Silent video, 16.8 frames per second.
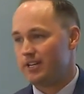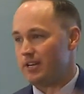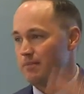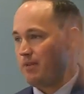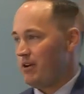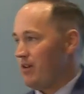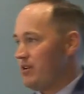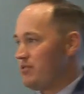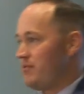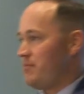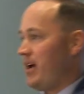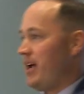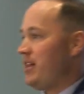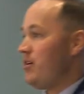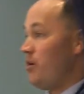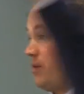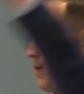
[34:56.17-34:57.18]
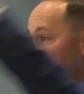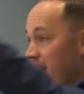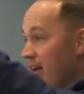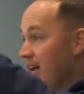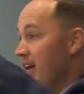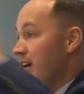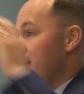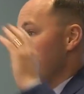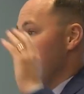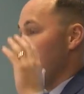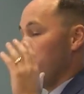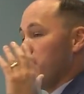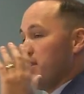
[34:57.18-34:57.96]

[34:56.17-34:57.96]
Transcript: Anybody graduate from Highland? Okay. So